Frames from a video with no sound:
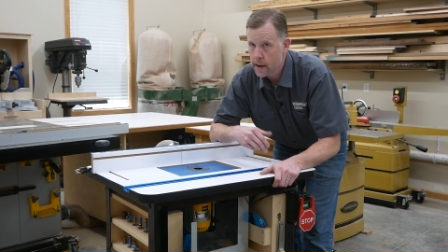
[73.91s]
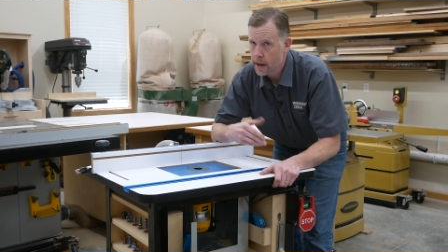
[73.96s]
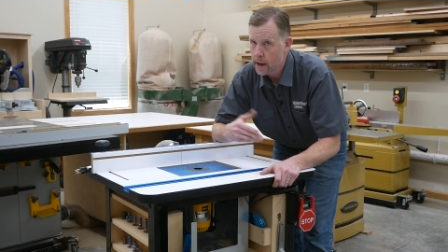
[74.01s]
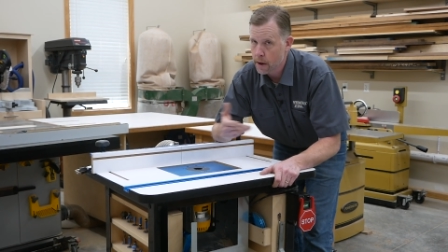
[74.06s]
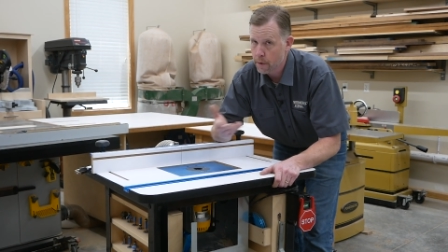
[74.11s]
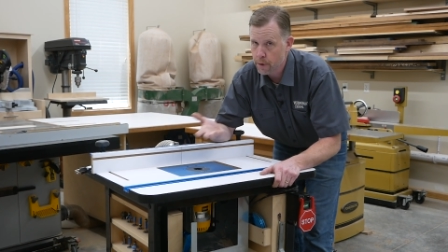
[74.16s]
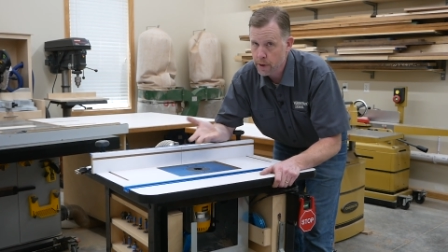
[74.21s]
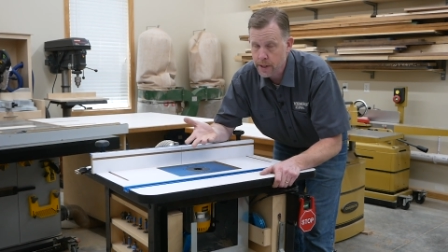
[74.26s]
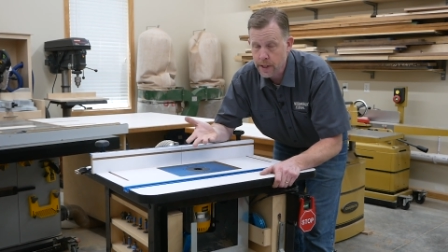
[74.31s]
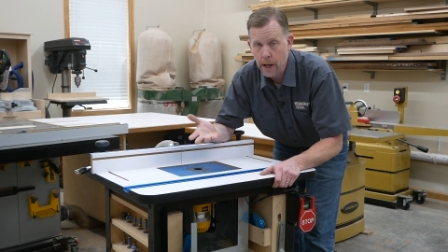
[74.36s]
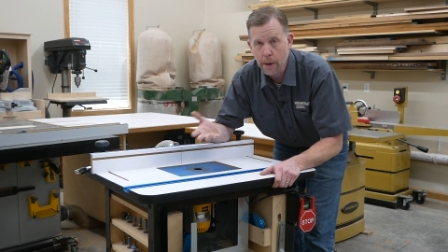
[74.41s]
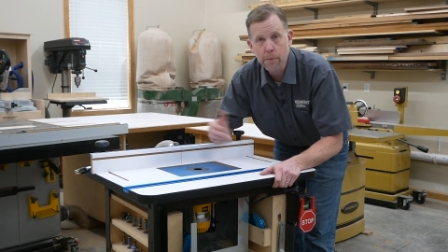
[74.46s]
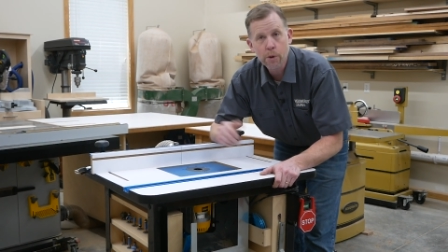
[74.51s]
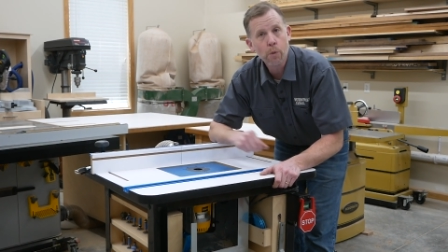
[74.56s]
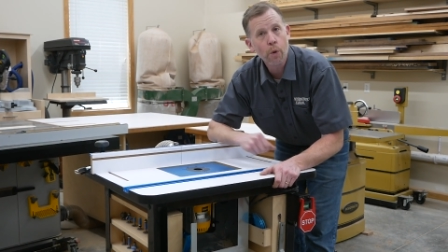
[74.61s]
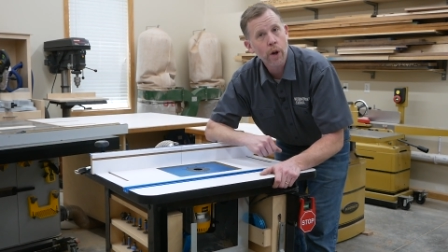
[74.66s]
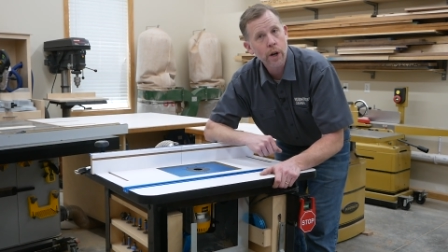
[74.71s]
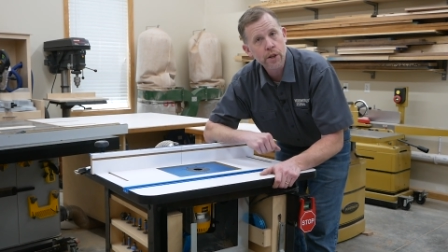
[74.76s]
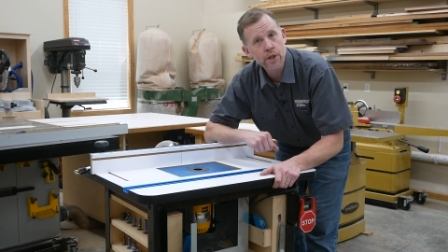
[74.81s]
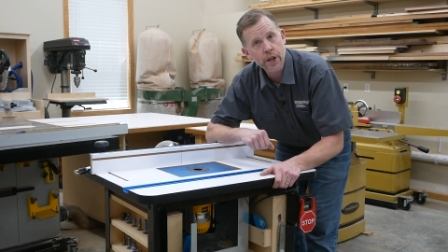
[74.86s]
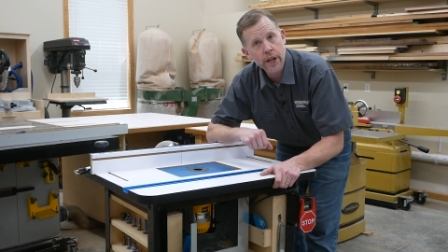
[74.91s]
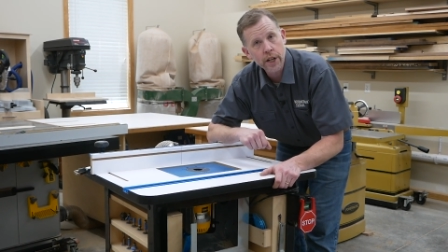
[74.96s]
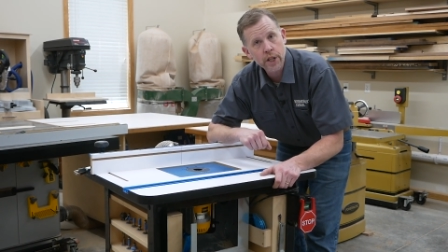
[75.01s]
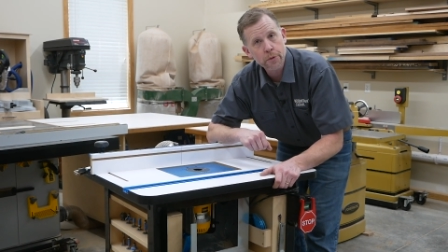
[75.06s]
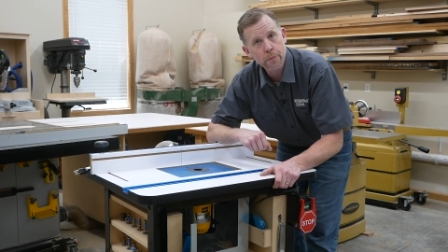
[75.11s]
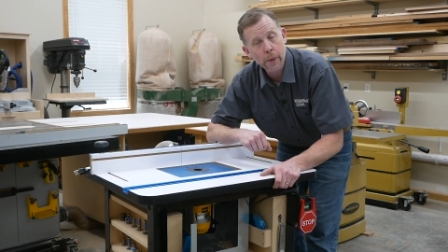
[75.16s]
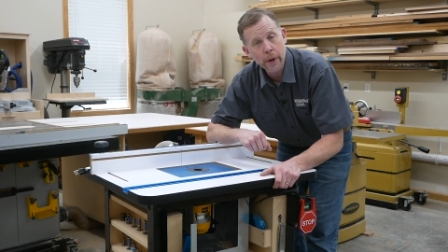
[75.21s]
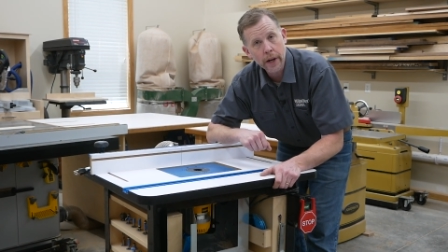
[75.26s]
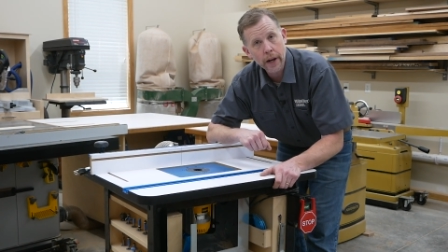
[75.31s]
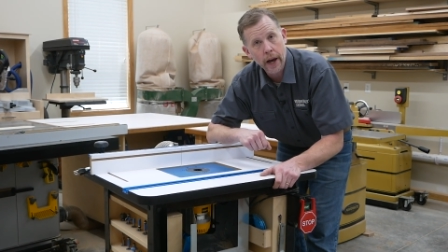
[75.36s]
every time you want to
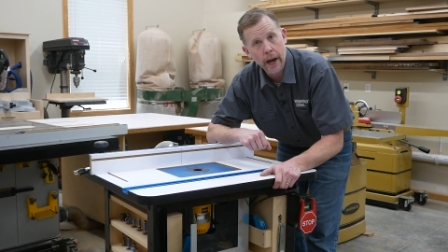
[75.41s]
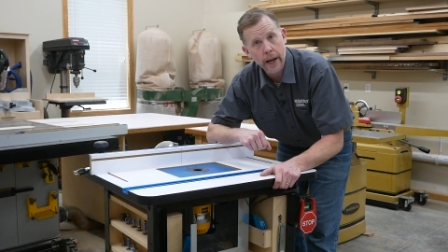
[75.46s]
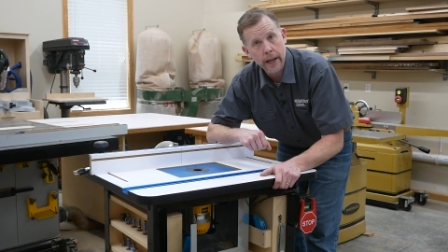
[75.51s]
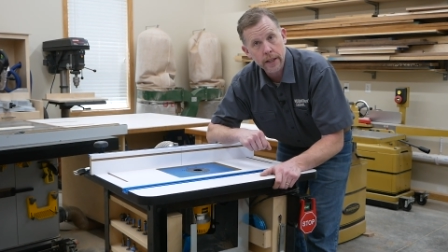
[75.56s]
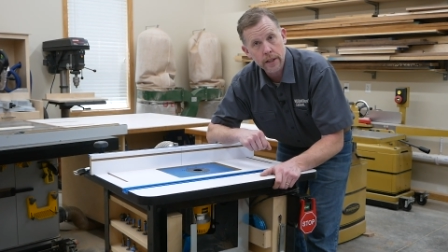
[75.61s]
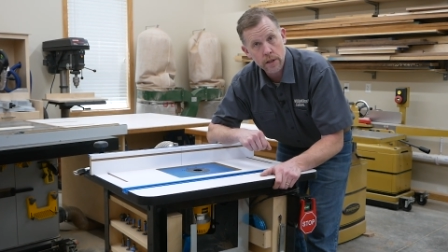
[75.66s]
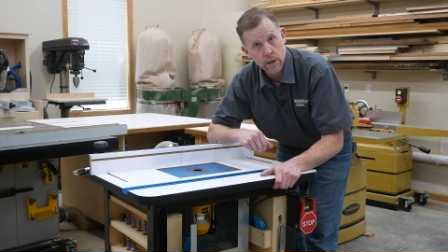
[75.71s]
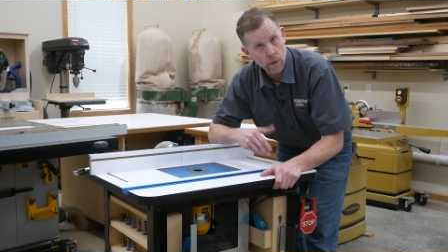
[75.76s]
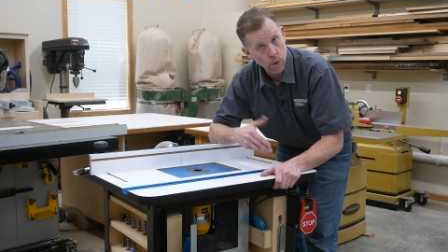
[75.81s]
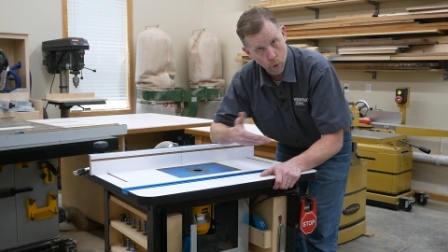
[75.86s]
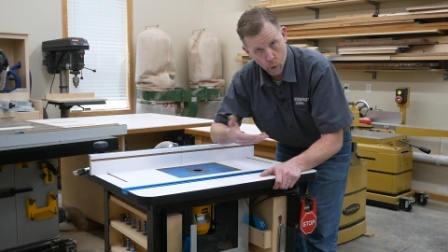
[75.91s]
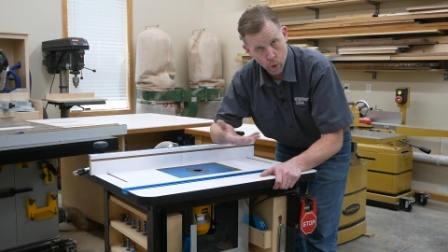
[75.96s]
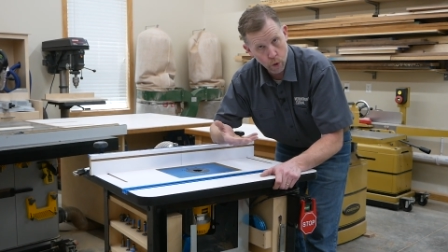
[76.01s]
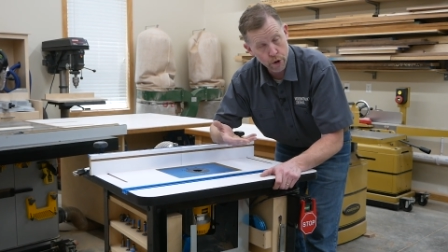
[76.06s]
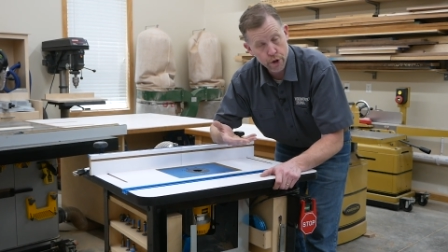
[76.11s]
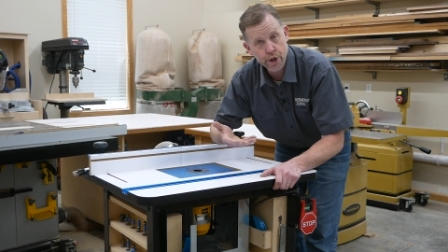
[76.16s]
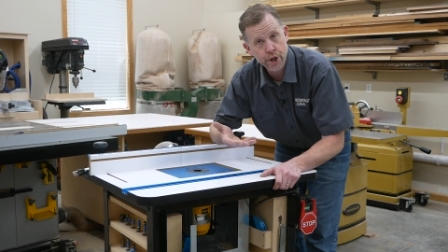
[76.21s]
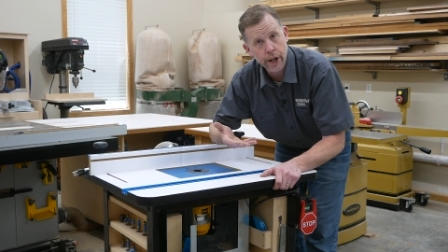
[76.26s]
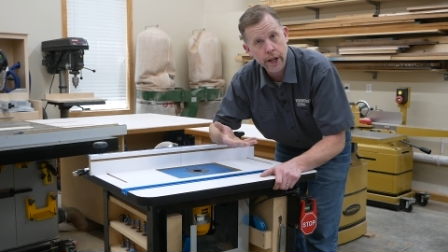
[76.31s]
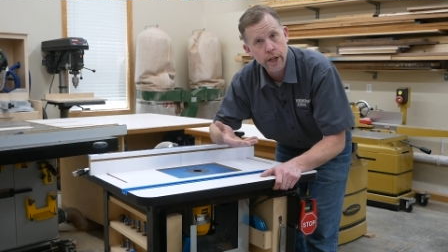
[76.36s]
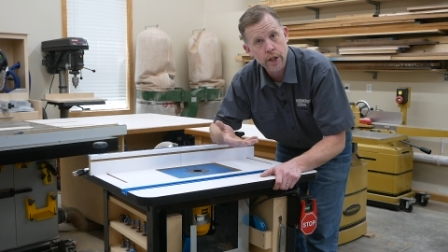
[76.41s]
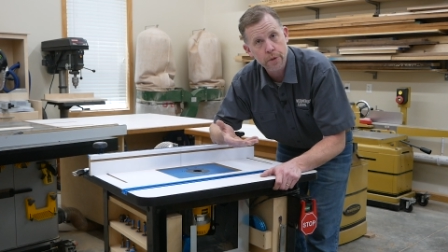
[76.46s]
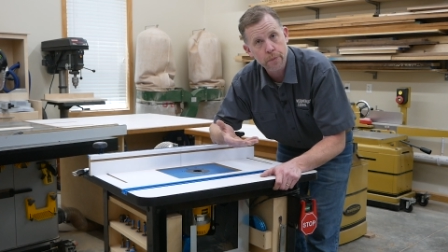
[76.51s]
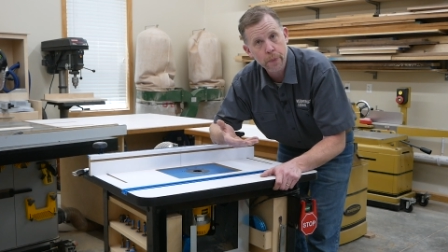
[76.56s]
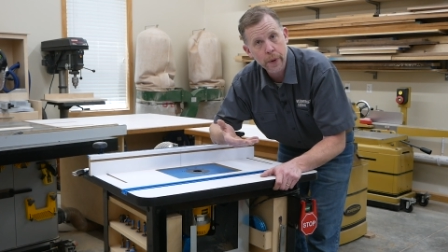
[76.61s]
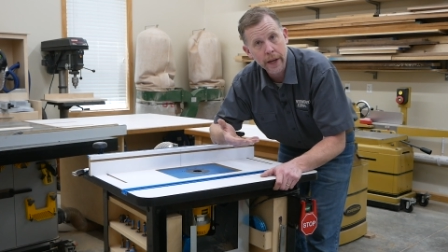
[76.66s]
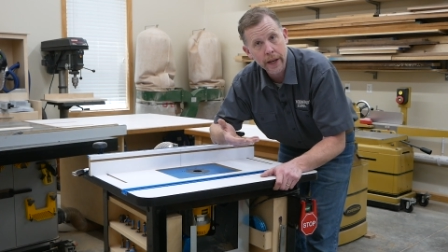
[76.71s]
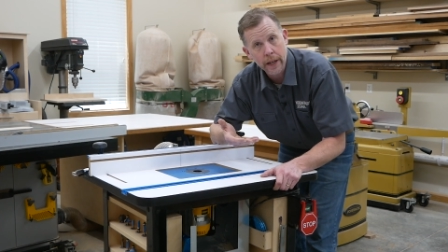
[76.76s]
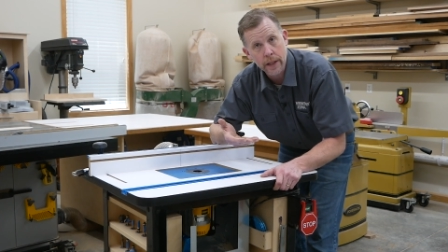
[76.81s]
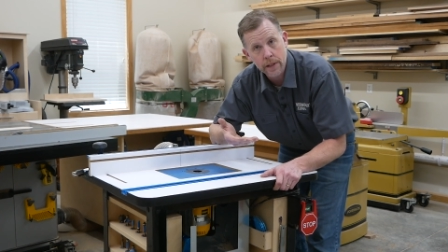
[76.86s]
change bit heights or change
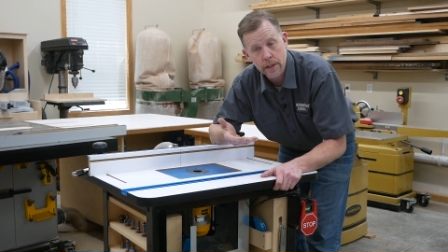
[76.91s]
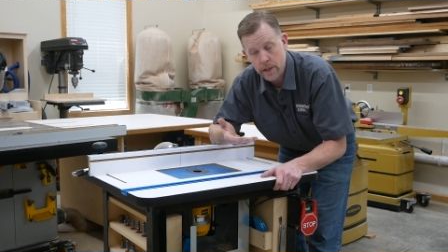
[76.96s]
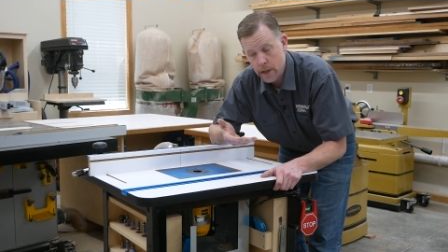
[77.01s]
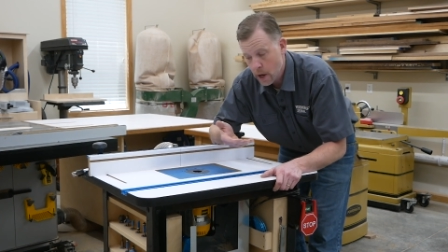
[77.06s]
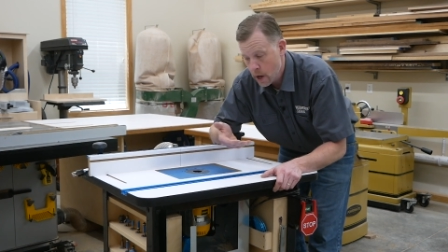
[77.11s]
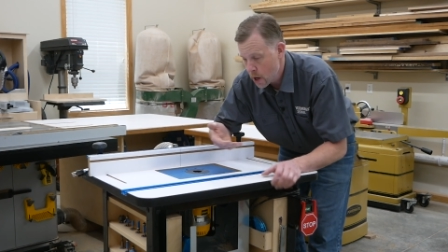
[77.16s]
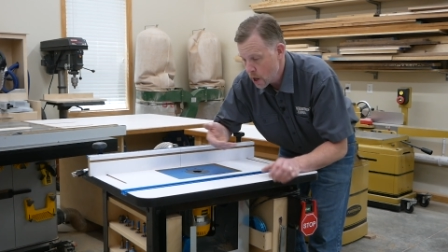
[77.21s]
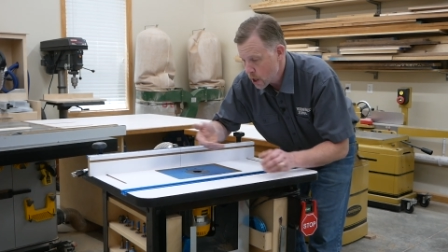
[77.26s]
bits,